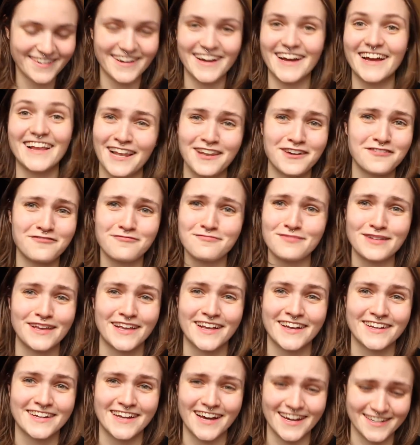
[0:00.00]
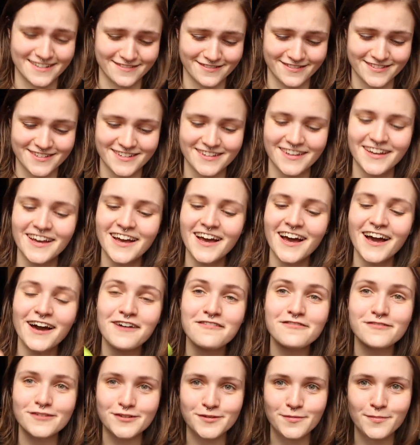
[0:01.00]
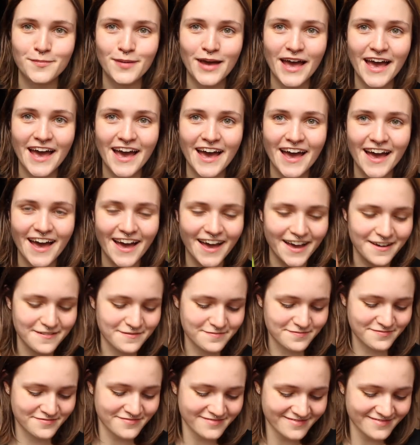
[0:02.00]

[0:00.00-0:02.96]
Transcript: I love being an adult. I've got a pear